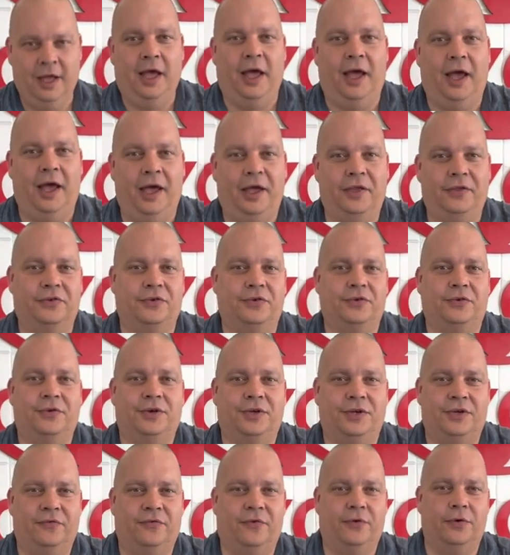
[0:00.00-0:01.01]
Hi, this is
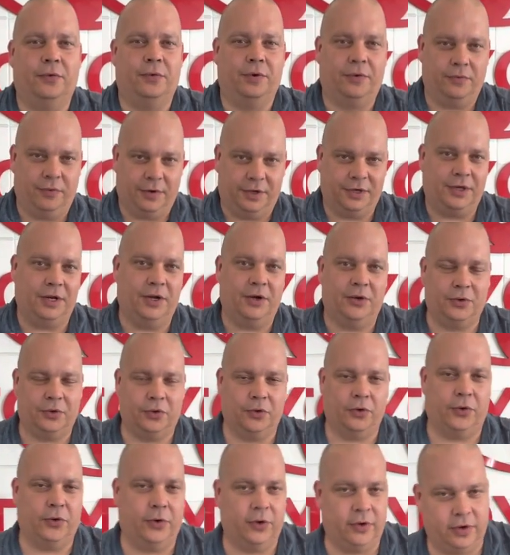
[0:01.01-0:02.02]
Christopher with Russ Darrow
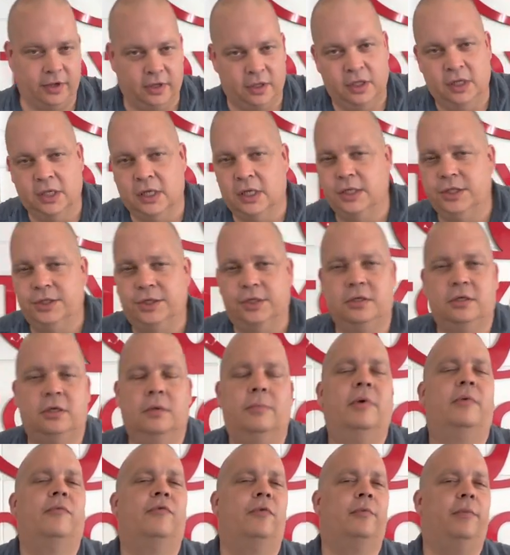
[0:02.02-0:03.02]
Toyota. Just some
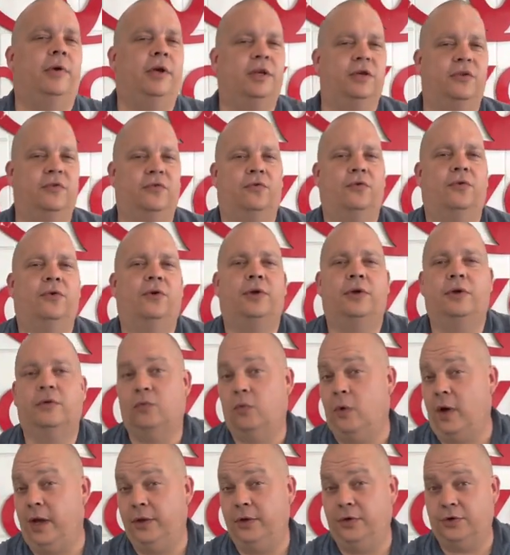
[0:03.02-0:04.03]
information for you
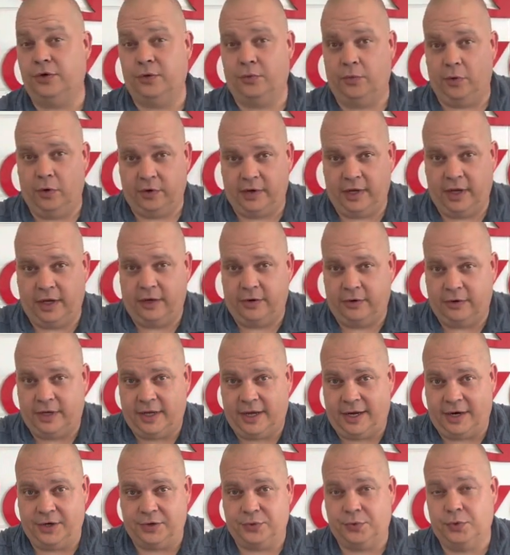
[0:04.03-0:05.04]
why you should rotate your
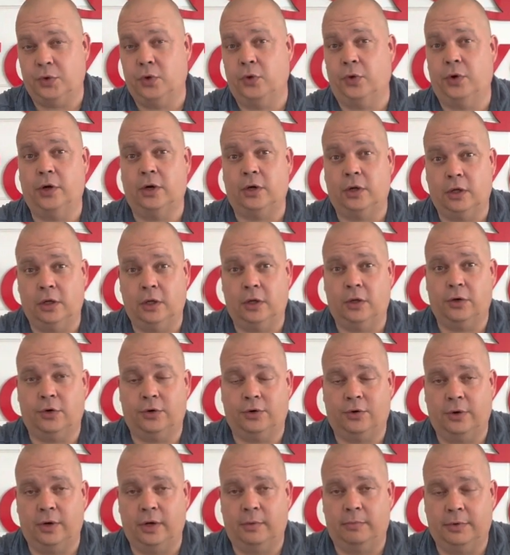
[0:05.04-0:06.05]
tires when going on a long
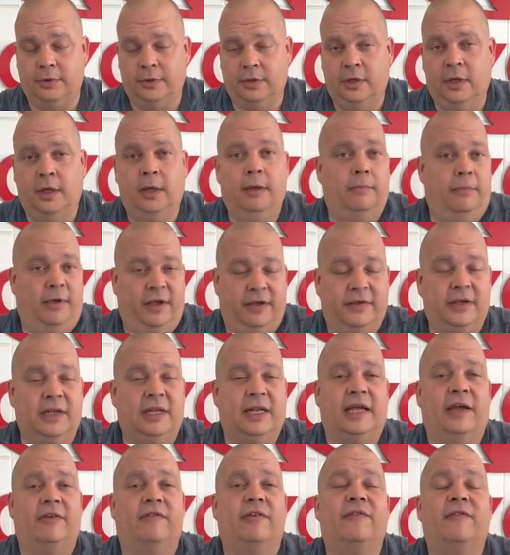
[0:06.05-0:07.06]
trip.
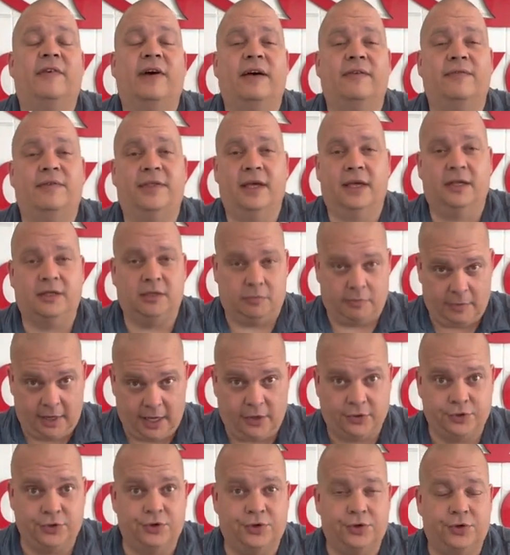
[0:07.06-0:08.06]
Basically, every 5,000
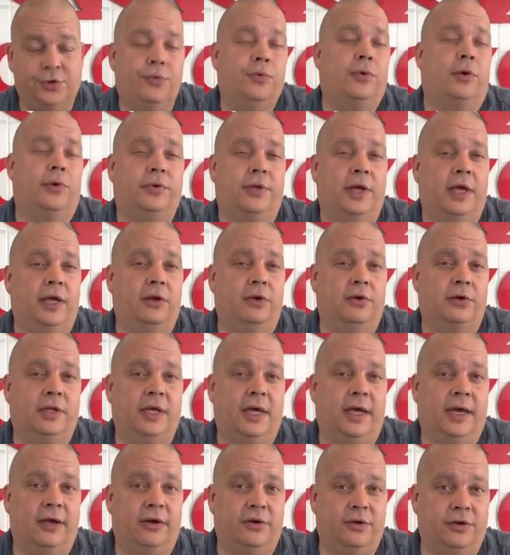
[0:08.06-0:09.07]
miles you should rotate your
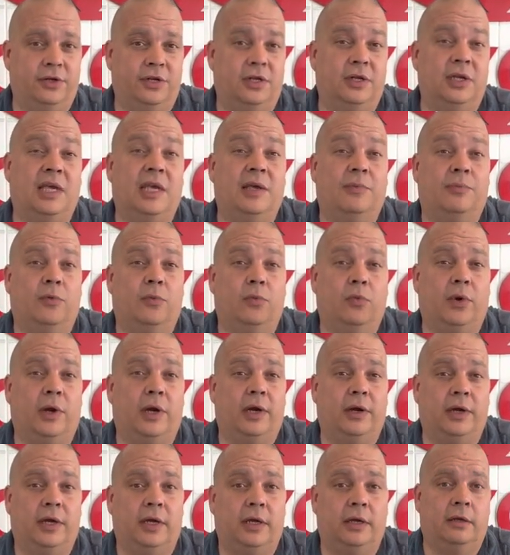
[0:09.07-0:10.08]
tires to keep them
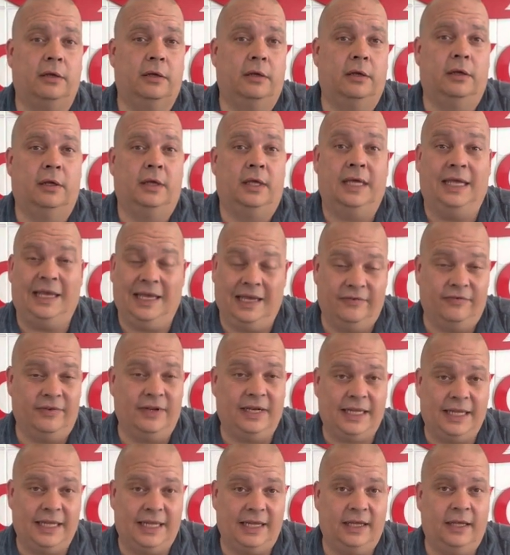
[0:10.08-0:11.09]
wearing
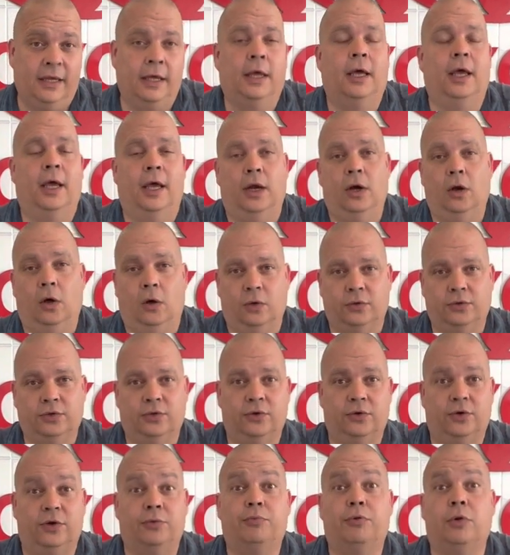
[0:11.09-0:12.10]
evenly and
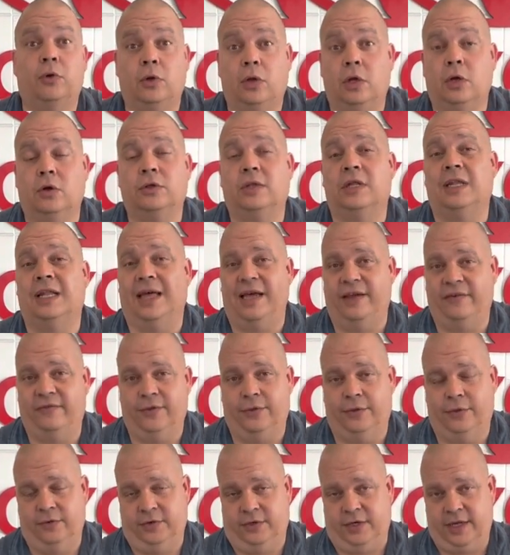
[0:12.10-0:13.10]
also to prolong the life of
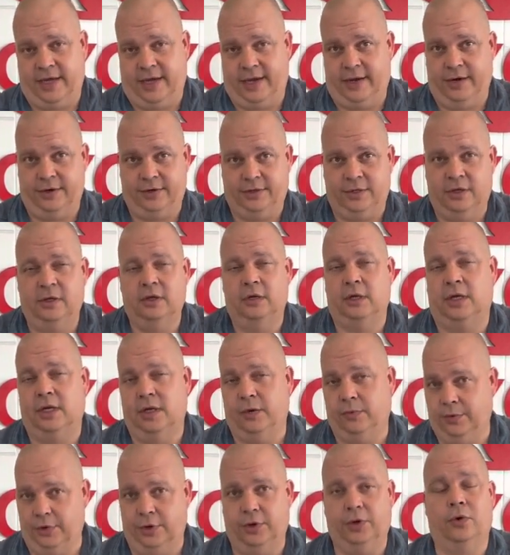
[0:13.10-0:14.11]
those tires. Now,
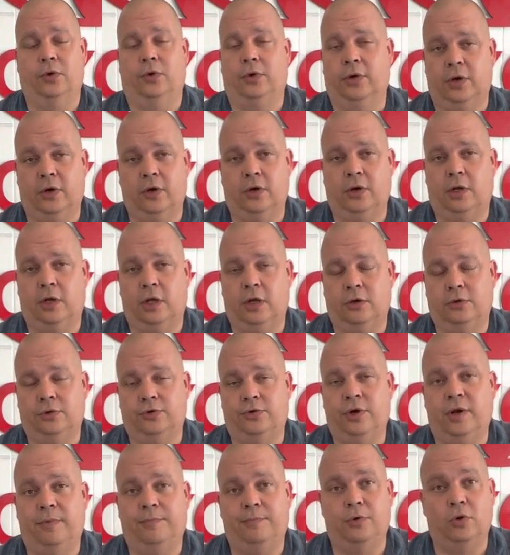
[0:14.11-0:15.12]
when you're going on a long
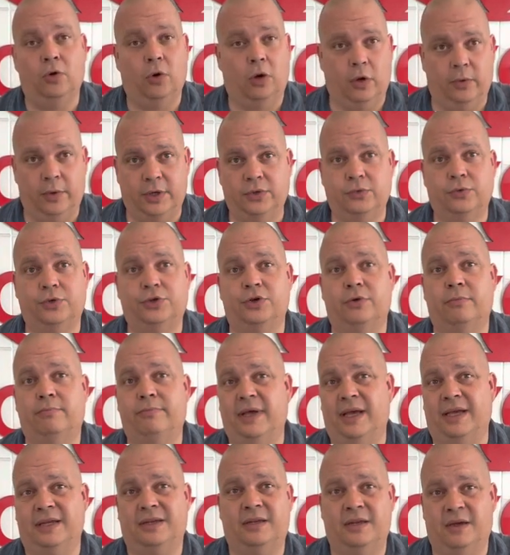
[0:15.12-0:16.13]
trip, you always want your
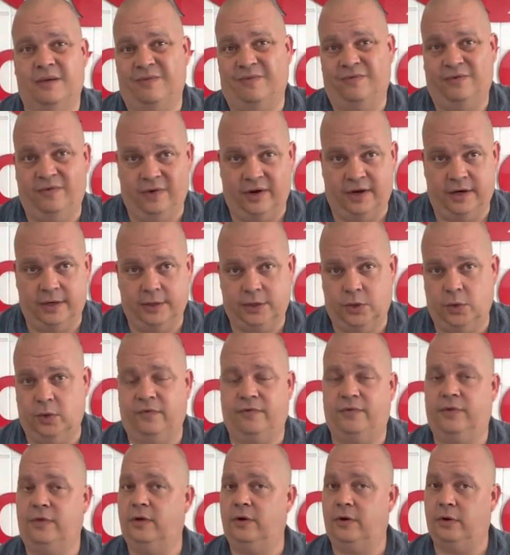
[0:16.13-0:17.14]
best up front. So
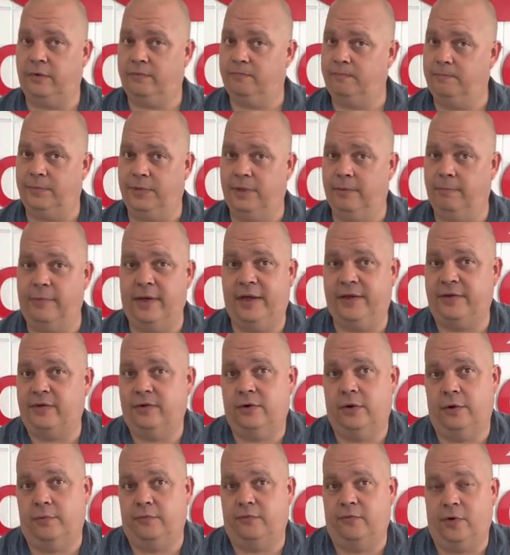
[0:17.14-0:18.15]
if they're the best
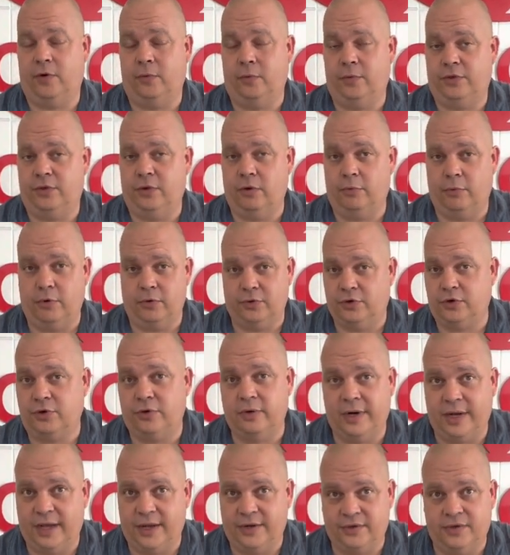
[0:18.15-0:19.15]
are up front with your most
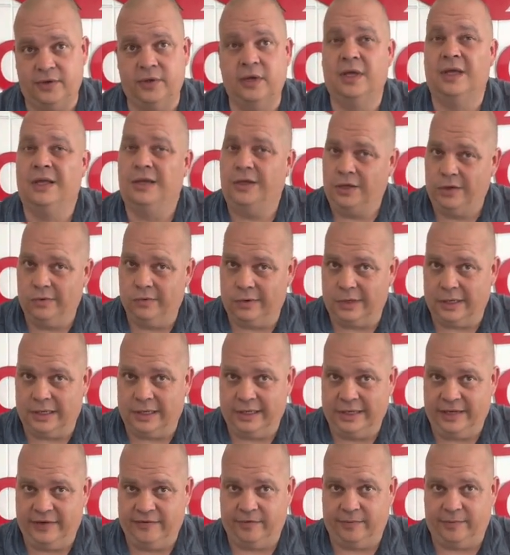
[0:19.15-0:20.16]
treads, you want to
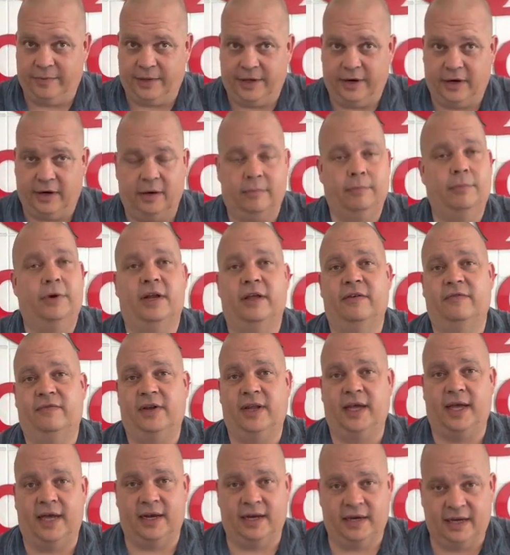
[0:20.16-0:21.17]
leave them there. But if
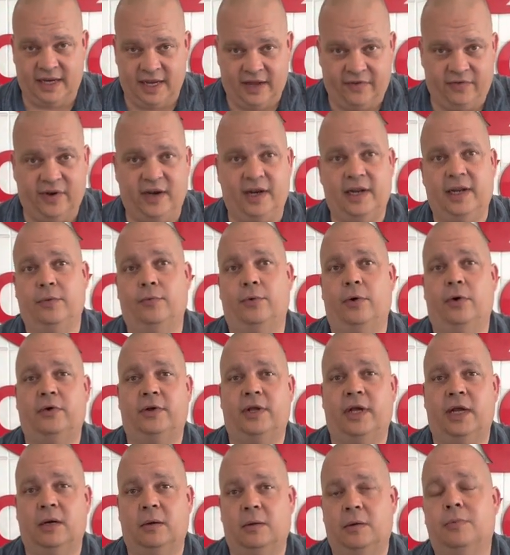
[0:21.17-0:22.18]
not, definitely
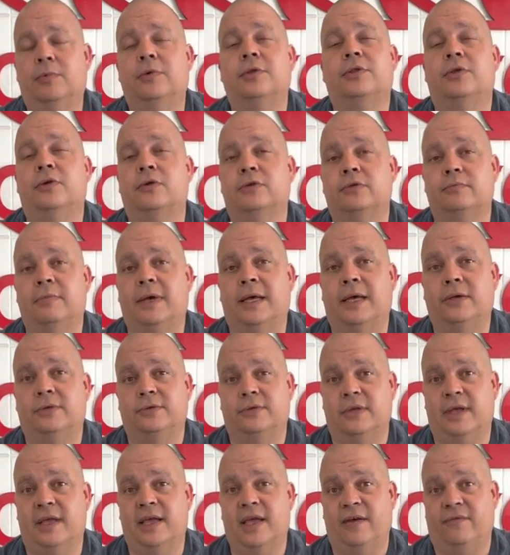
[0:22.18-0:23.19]
rotate and put those miles
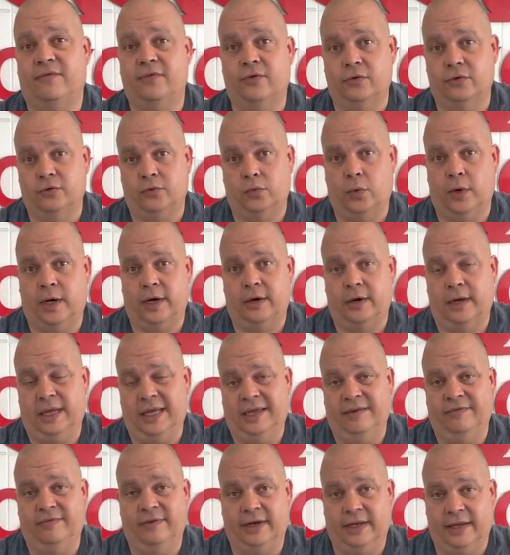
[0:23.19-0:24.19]
to have those wear
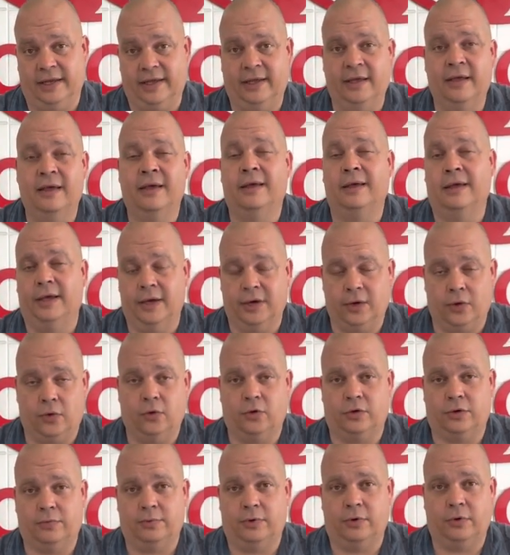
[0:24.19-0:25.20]
evenly and of
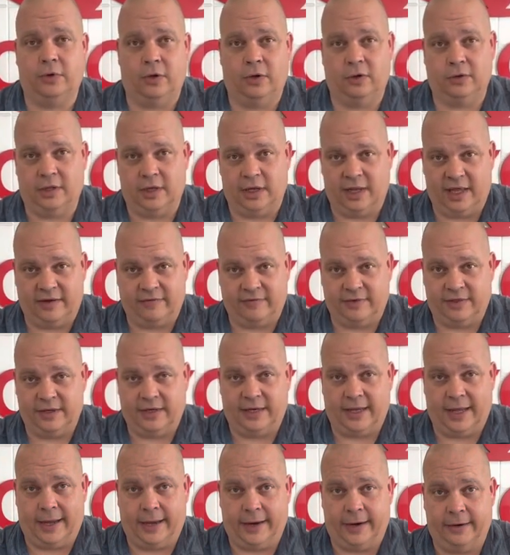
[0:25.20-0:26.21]
course prolong the life of the
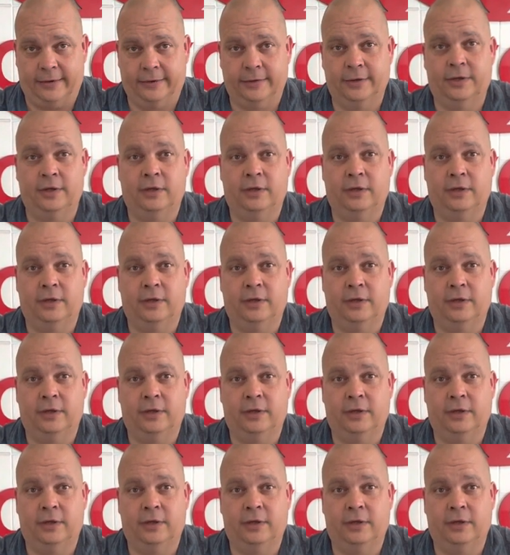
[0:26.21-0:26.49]
tire.